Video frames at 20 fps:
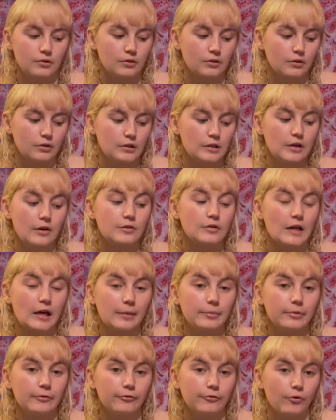as I was saying
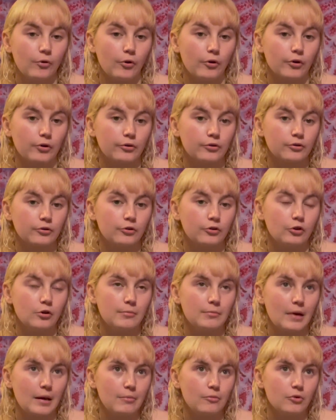before, your
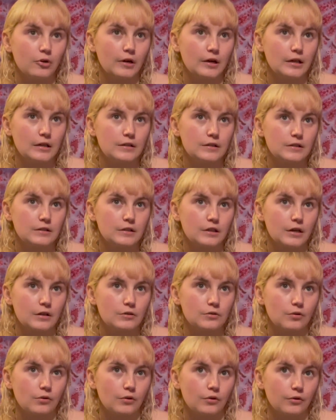memories are
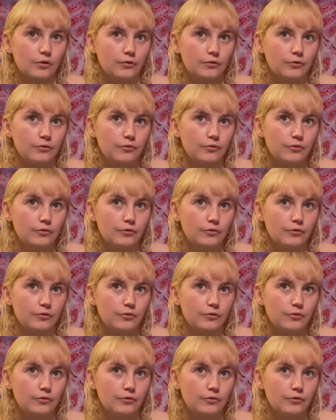sort of,